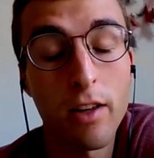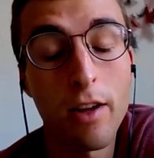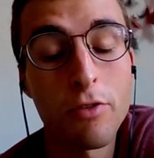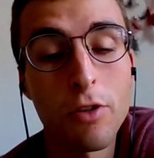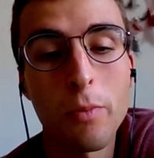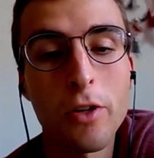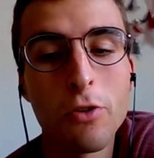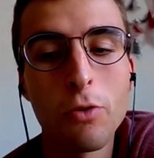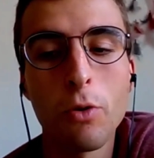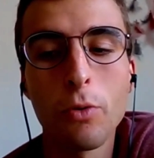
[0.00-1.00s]
love so much
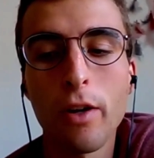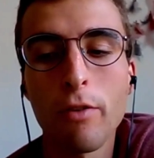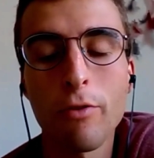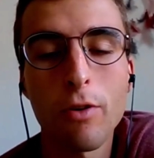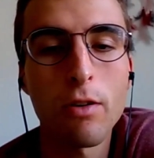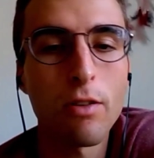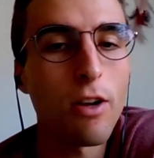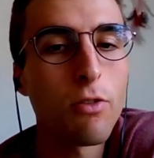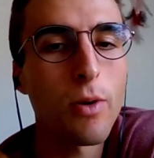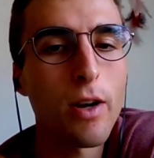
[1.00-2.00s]
to go there for
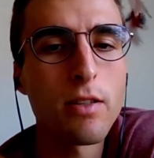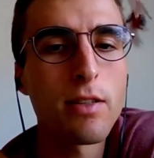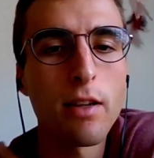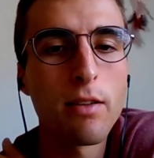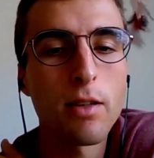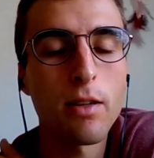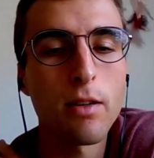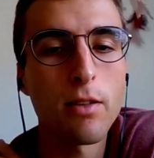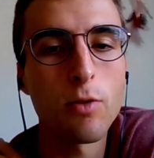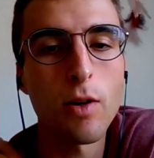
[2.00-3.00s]
long runs, like
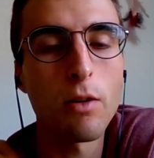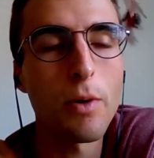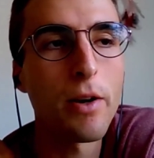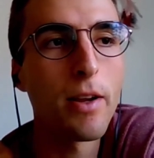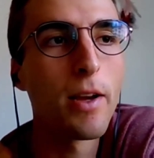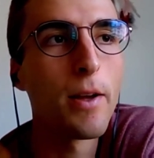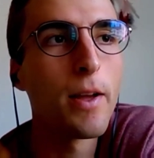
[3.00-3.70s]
trail running.